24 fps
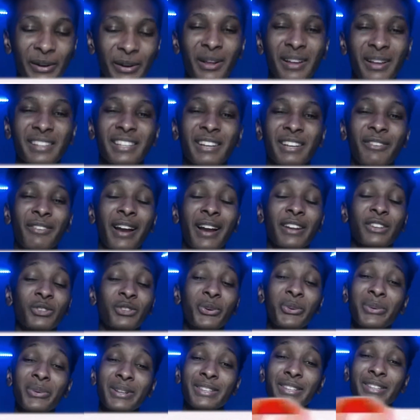Let's get right
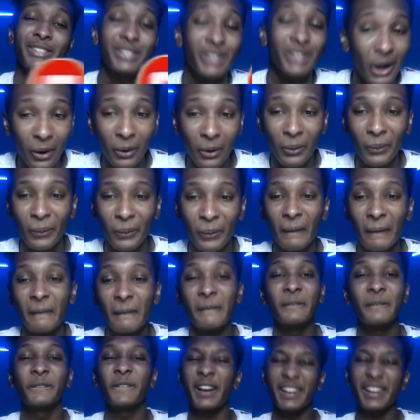into it. So,
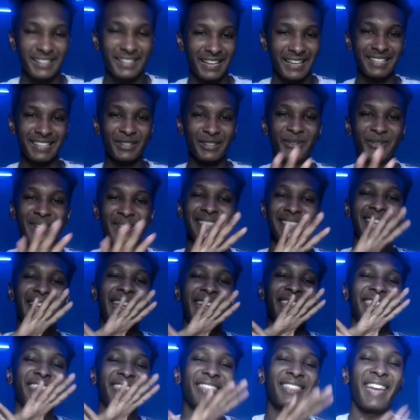first, I just want to
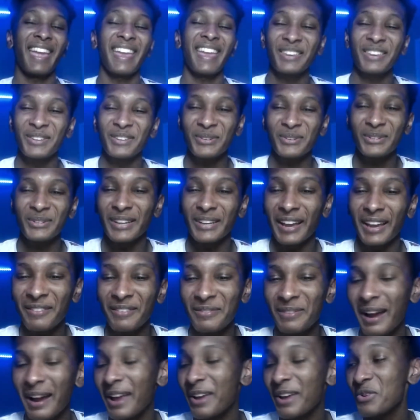say thank you to
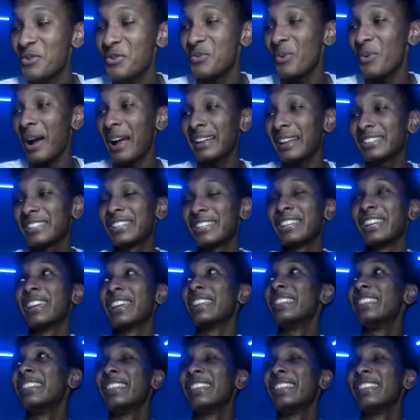everybody who watched the